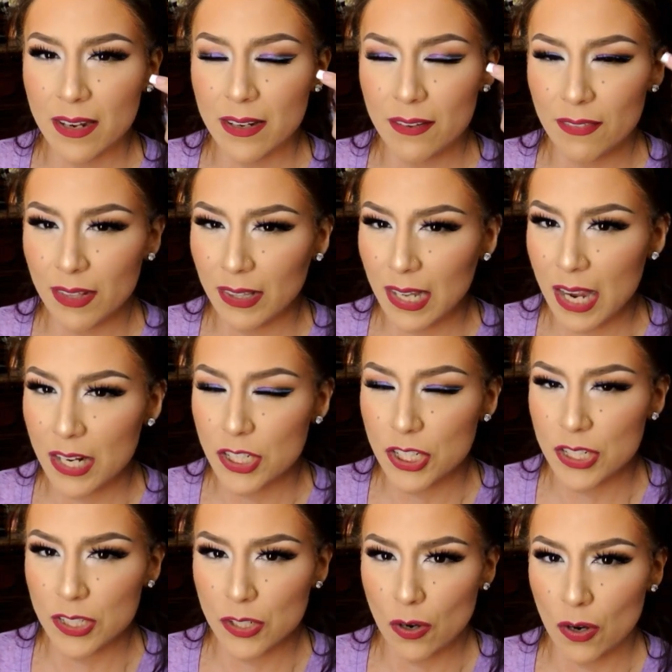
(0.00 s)
of the
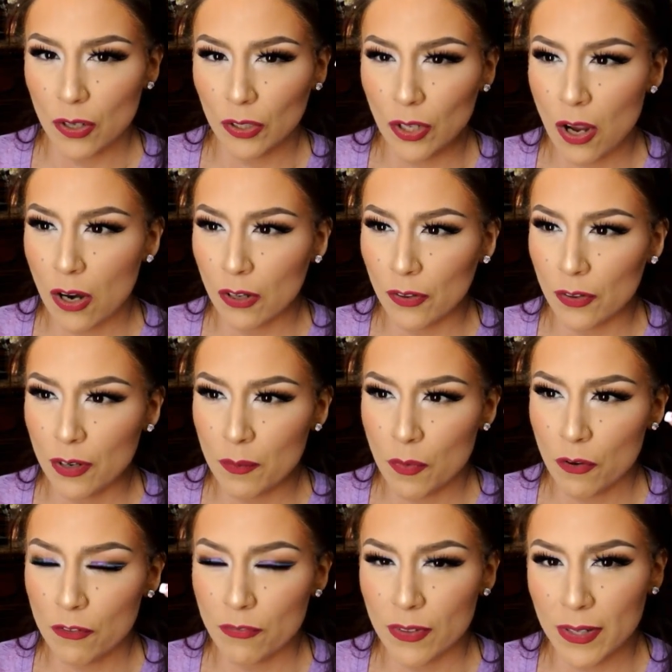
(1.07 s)
lashes are longer and
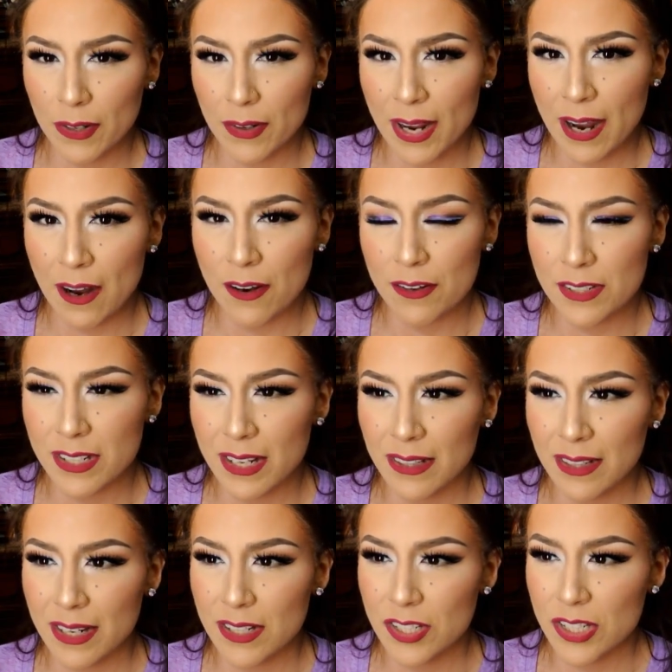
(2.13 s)
more flared out,
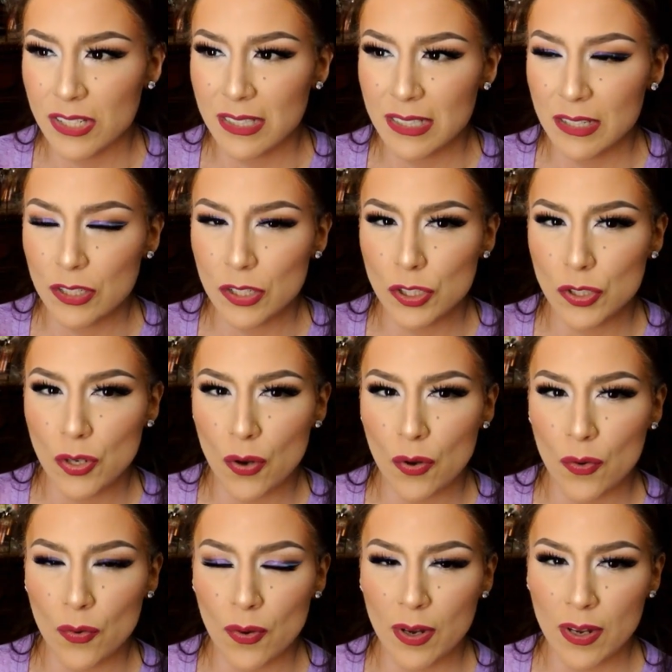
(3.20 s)
and they just look
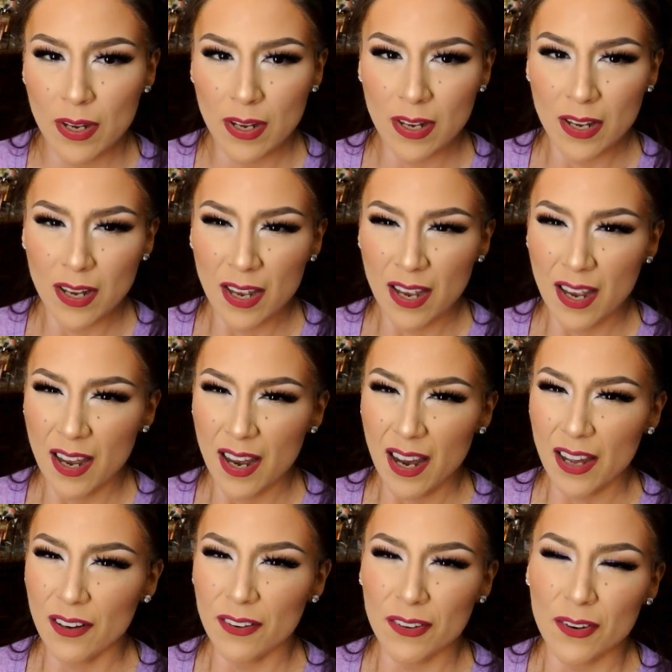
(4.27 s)
so,
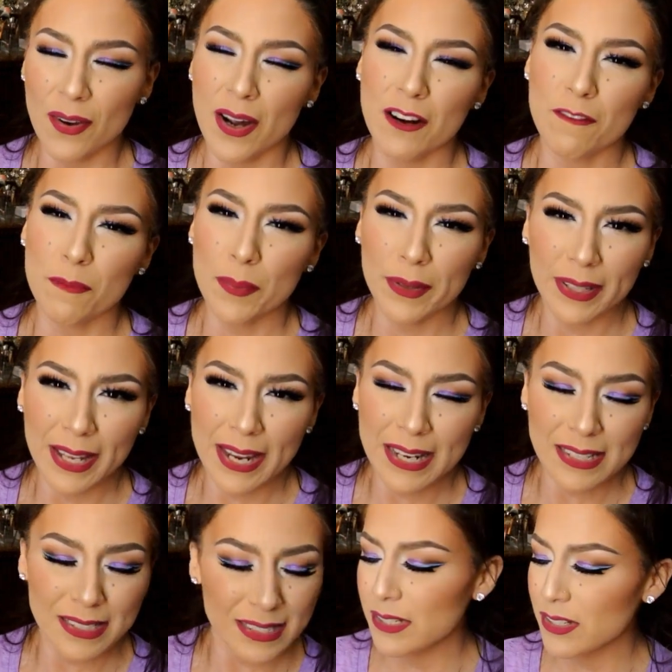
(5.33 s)
I don't know, out of
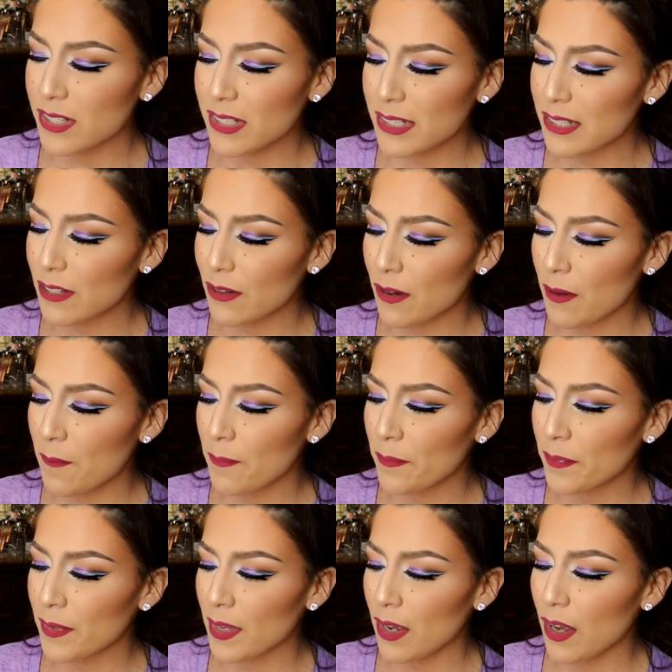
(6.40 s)
place. They just look
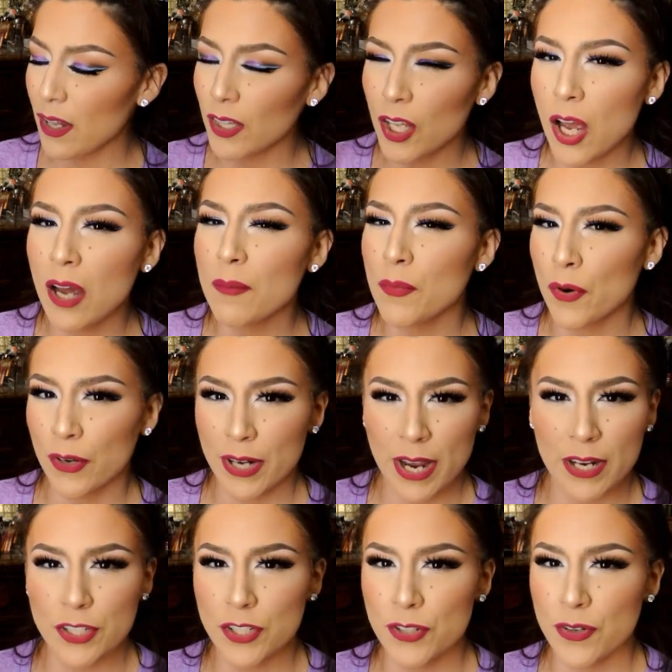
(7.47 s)
a lot more
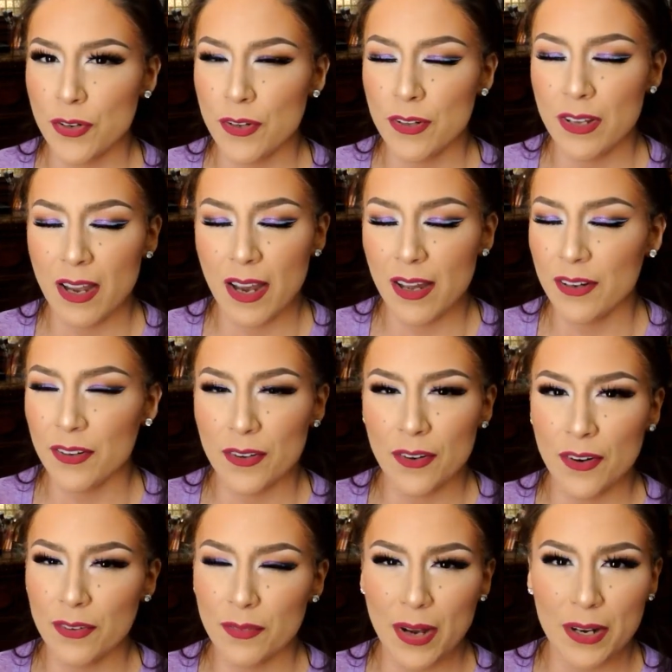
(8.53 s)
natural. I don't
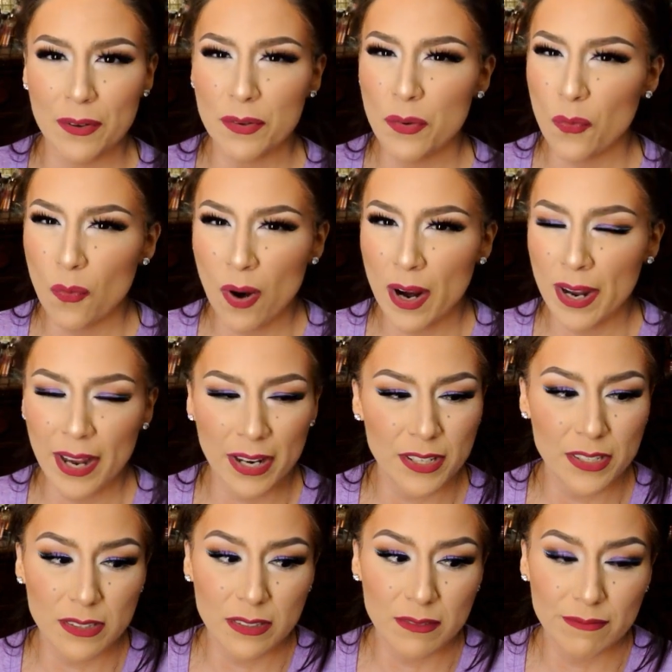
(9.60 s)
know why. I
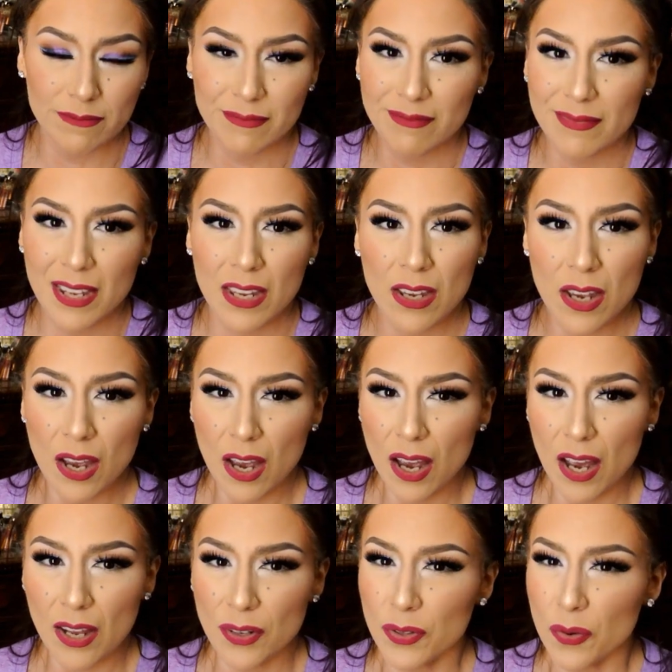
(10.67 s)

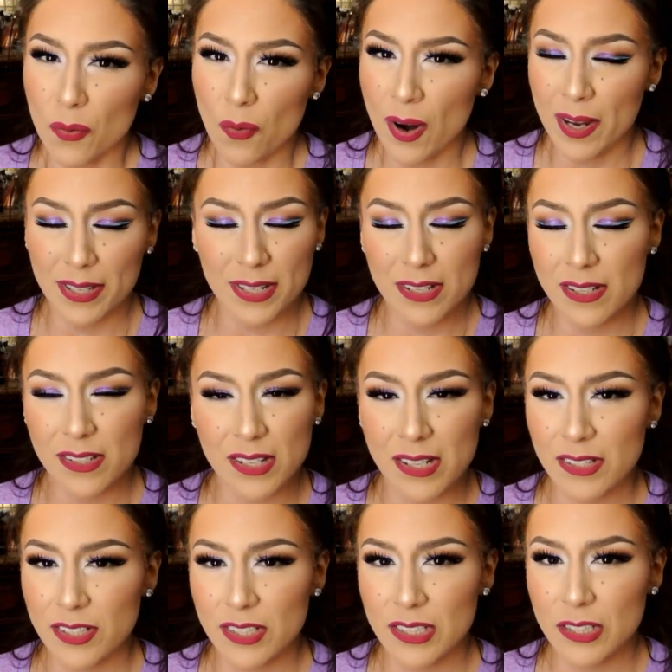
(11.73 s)
don't know why they
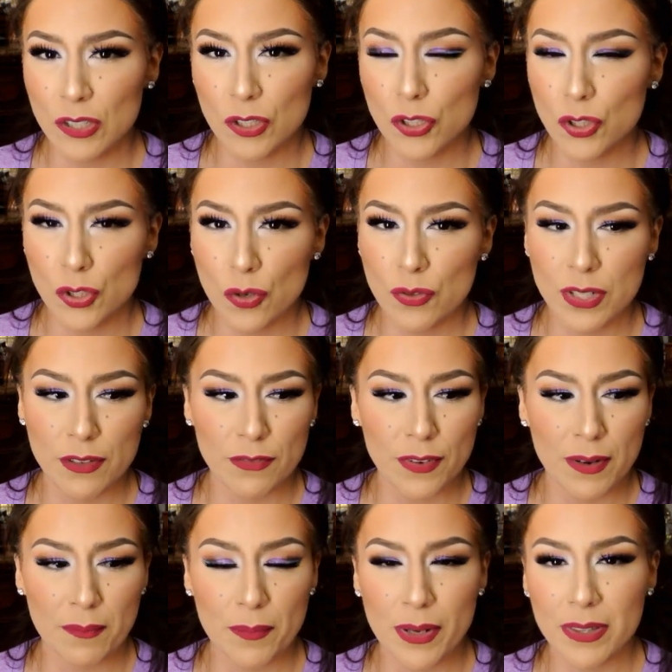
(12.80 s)
just look so
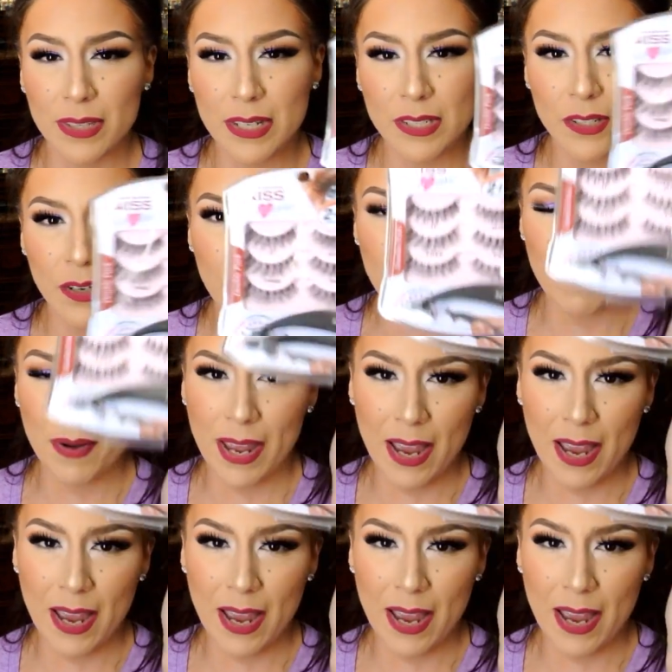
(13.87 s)
different. But these are my